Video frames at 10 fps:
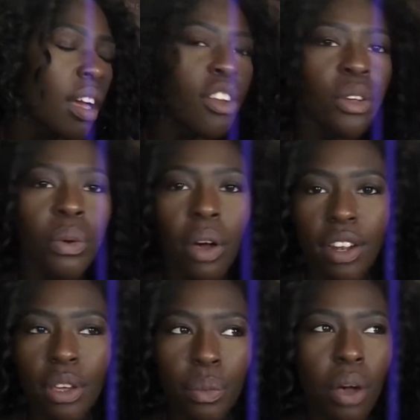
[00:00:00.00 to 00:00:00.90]
I don't quite
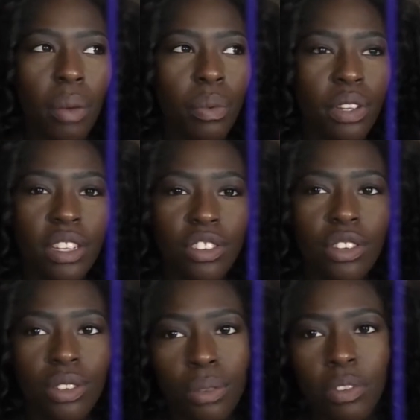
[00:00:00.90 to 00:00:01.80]
know what I want this
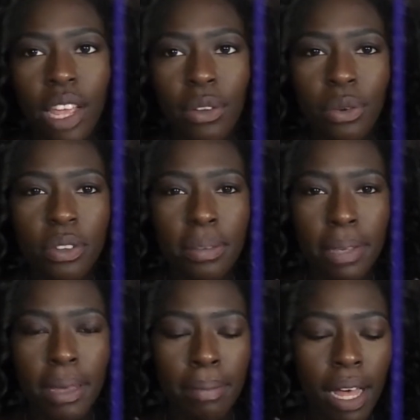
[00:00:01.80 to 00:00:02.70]
YouTube channel to
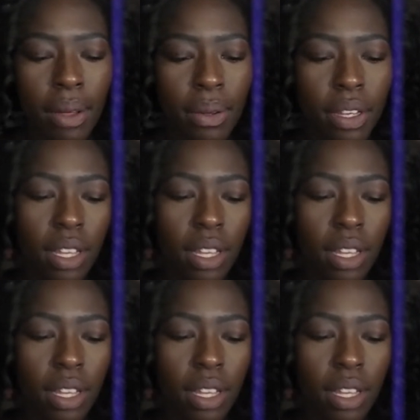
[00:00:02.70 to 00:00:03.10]
be about.